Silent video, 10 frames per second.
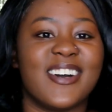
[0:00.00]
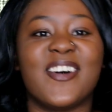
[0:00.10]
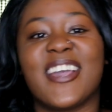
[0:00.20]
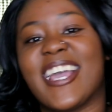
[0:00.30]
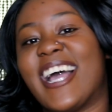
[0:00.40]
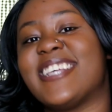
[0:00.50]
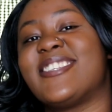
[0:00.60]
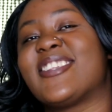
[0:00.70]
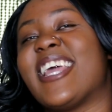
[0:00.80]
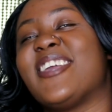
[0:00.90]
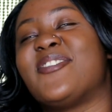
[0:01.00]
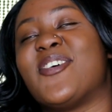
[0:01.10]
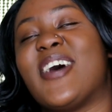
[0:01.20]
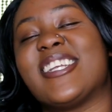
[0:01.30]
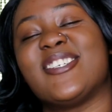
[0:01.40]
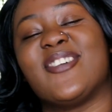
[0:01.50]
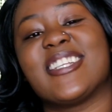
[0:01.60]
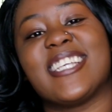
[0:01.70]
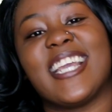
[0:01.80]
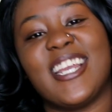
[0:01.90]
Okay guys, so thank you for watching
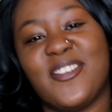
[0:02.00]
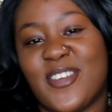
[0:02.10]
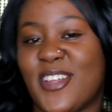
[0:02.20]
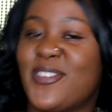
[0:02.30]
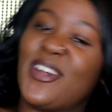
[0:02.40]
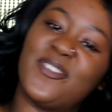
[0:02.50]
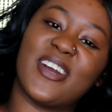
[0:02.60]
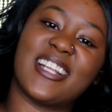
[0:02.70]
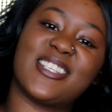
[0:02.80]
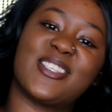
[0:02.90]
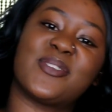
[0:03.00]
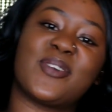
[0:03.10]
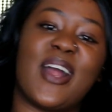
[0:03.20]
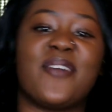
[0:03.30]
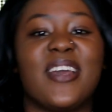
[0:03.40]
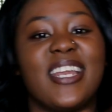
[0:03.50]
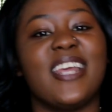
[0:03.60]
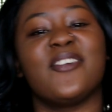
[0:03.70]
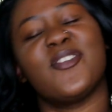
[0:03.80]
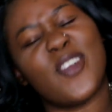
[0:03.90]
once again. If you're new, don't forget to subscribe, and
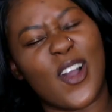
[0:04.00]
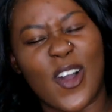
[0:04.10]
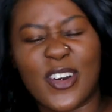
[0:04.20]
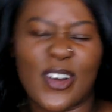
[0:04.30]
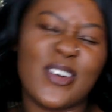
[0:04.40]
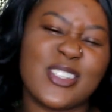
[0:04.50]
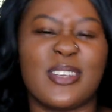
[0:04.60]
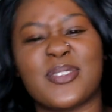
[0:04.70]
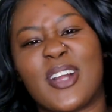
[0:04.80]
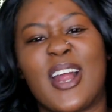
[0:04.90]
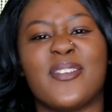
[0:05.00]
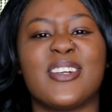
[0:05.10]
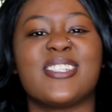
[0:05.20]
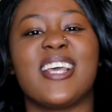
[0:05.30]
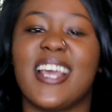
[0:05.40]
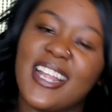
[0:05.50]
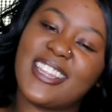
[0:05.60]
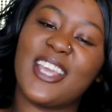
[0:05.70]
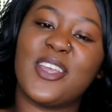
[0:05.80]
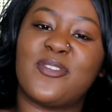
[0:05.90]
if you're on all subscribers,
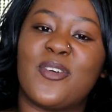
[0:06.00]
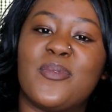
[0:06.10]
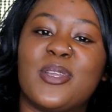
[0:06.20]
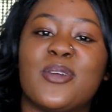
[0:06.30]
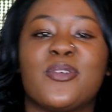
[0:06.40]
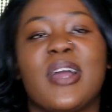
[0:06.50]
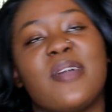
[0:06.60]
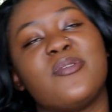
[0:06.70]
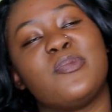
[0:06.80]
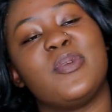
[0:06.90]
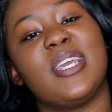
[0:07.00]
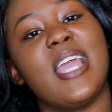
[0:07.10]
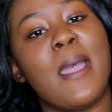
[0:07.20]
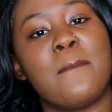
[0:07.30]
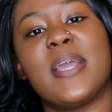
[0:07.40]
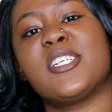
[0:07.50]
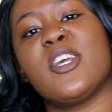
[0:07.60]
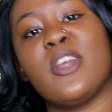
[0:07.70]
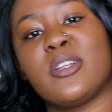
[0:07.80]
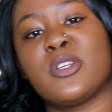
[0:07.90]
thank you for being the real M V P. Make sure
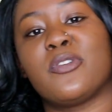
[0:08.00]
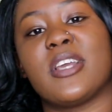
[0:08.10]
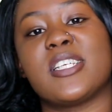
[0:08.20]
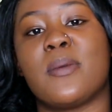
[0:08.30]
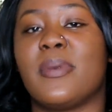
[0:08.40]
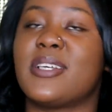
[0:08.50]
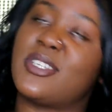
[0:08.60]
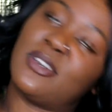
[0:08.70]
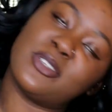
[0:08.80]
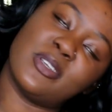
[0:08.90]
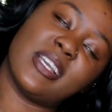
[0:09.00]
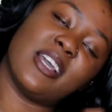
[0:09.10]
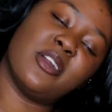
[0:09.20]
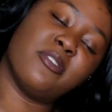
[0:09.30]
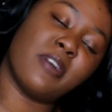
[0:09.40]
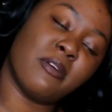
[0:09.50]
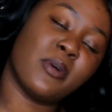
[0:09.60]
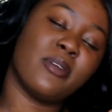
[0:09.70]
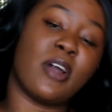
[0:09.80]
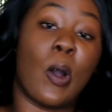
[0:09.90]
your notification bell is turned on so you can get notified
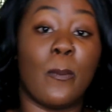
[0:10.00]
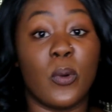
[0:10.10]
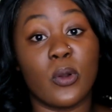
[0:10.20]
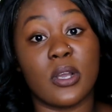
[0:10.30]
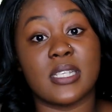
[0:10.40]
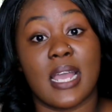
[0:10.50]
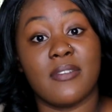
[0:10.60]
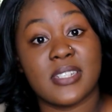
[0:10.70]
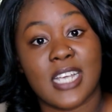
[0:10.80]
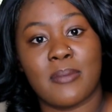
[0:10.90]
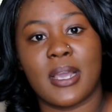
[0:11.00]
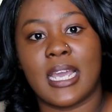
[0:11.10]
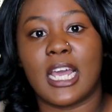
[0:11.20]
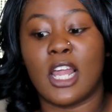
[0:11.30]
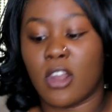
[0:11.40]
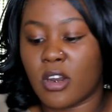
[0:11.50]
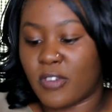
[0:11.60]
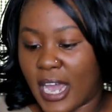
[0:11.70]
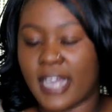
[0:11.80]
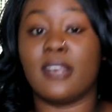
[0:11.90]
whatever I upload, because every time I get a lot of
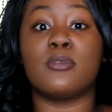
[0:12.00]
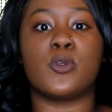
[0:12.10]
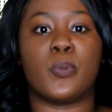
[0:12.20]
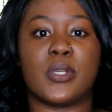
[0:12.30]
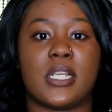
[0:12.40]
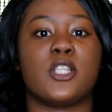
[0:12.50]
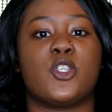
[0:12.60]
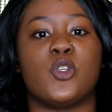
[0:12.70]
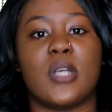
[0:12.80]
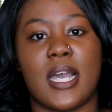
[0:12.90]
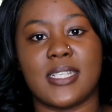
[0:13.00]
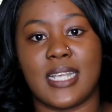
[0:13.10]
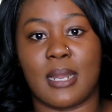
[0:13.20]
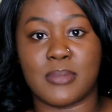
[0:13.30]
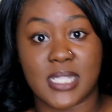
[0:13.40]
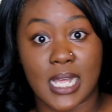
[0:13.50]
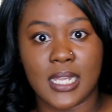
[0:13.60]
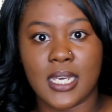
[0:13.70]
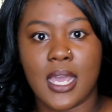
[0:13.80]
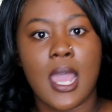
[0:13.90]
items to present to you guys that I'm
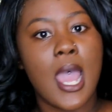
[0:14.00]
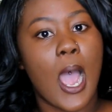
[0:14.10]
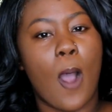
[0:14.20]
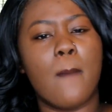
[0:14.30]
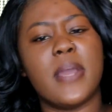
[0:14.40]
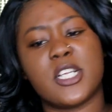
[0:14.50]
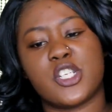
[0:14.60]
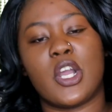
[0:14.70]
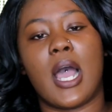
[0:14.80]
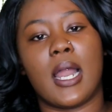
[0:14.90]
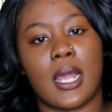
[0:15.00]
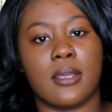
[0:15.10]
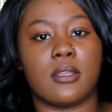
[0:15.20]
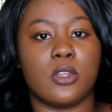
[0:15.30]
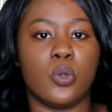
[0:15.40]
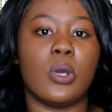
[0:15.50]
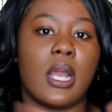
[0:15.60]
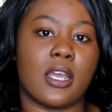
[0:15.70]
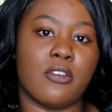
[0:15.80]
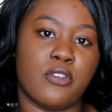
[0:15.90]
selling, I'll make sure I like do
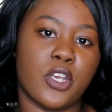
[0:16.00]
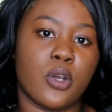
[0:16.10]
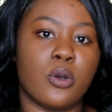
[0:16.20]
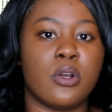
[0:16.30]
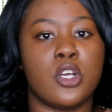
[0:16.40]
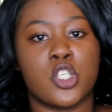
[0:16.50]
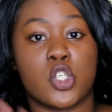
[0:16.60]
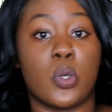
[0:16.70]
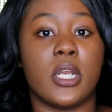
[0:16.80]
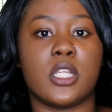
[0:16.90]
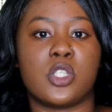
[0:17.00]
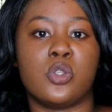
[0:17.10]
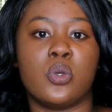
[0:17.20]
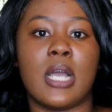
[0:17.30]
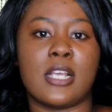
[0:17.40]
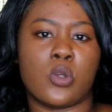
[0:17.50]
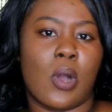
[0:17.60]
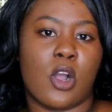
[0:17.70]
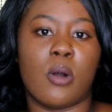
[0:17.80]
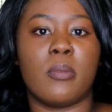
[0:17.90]
like a video showing it to you guys,
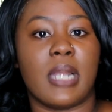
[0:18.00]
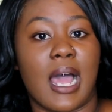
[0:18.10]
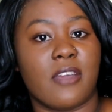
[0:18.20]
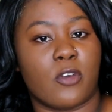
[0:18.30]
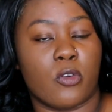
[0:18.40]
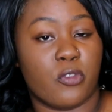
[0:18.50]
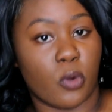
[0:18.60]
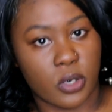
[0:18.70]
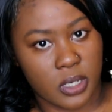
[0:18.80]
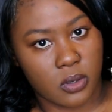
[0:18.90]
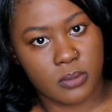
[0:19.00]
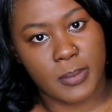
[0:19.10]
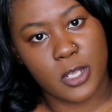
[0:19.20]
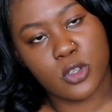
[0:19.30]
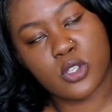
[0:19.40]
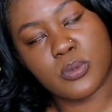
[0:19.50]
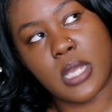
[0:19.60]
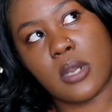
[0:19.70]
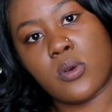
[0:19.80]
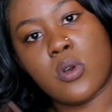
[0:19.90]
or I come live on, on, on my YouTube
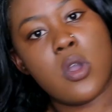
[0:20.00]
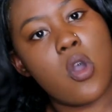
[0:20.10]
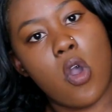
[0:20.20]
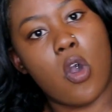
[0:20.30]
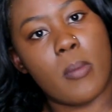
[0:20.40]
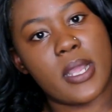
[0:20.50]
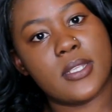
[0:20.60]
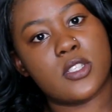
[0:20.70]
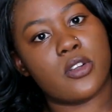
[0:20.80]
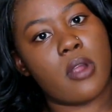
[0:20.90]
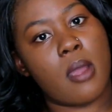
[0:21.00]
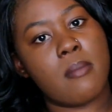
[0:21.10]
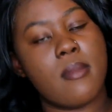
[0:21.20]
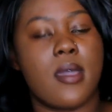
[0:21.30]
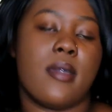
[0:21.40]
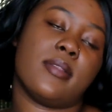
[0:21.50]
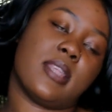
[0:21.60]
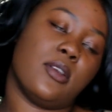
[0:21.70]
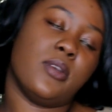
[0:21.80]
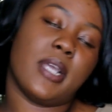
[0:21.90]
channel or my Instagram,
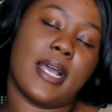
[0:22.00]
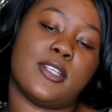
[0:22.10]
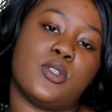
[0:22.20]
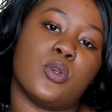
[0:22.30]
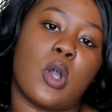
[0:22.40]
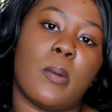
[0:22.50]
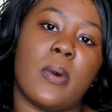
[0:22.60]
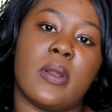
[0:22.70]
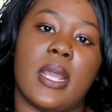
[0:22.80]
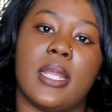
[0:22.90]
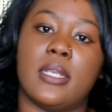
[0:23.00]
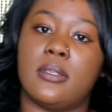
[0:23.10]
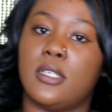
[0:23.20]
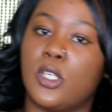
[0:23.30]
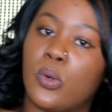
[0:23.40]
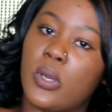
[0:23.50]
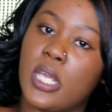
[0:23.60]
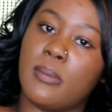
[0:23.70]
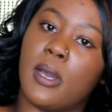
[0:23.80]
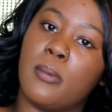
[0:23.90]
telling you guys to come on and, you know,
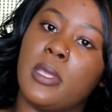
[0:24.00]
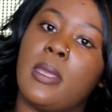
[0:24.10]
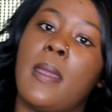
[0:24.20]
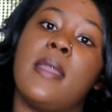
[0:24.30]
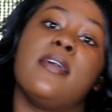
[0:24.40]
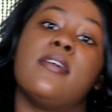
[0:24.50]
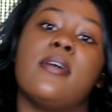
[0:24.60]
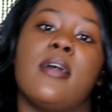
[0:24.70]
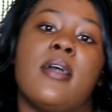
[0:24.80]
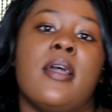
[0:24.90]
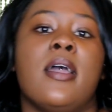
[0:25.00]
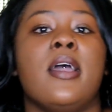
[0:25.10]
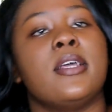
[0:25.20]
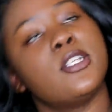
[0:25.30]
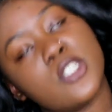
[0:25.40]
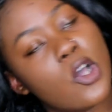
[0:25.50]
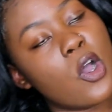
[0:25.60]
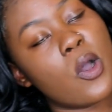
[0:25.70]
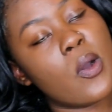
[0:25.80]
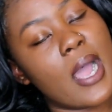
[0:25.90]
email me so
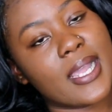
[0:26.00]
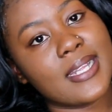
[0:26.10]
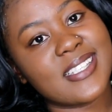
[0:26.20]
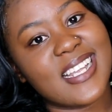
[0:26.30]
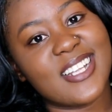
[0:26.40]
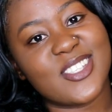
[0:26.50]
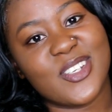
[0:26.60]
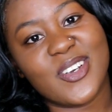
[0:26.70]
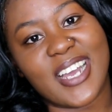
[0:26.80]
I can sell it to you